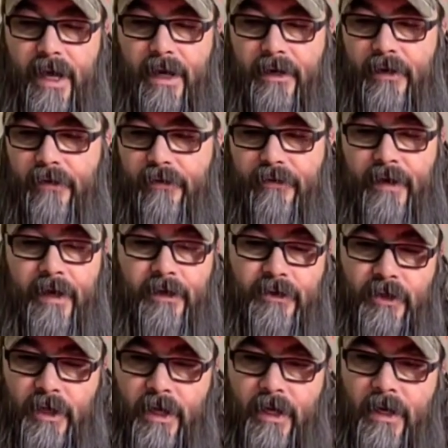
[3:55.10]
out of your
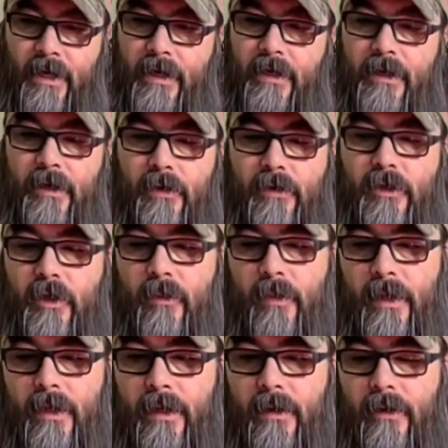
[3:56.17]
face, you know, it's going to
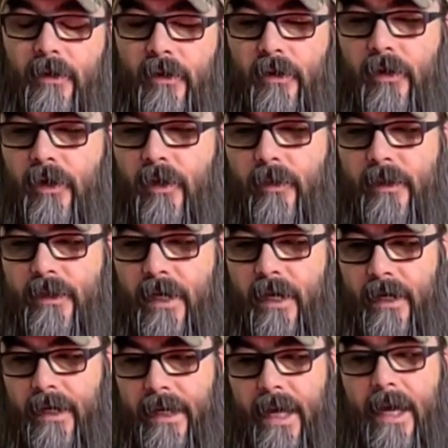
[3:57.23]
be, you're going to be
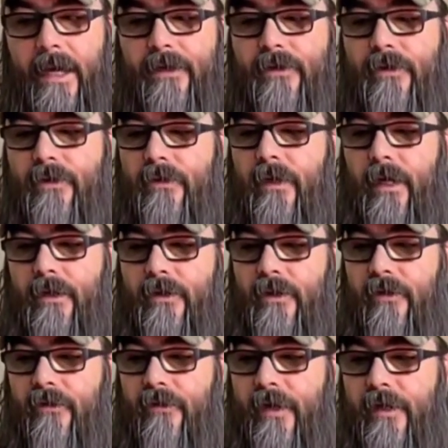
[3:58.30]
taking gas to
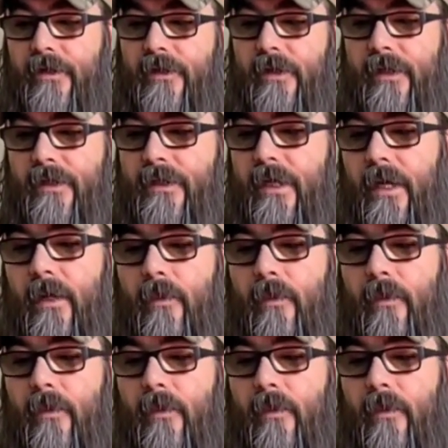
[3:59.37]
the face, and it's not